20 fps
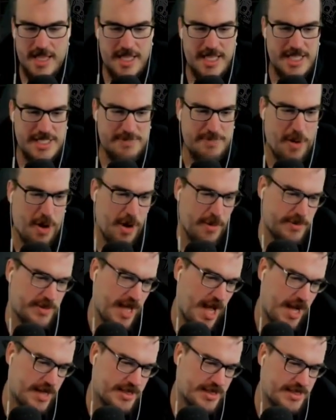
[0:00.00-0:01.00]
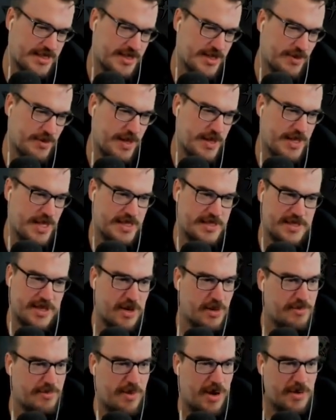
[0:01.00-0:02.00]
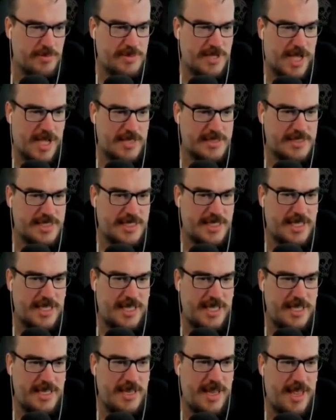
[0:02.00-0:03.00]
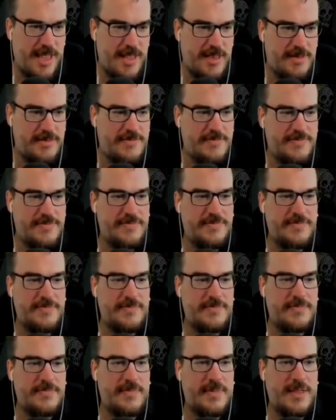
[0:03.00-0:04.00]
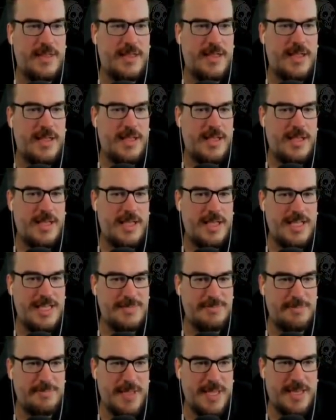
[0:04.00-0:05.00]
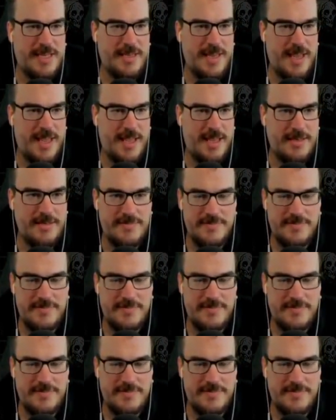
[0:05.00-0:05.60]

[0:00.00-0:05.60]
Is Barb Toxic still with us? Nope, Barb Toxic, he dead. He's big dead.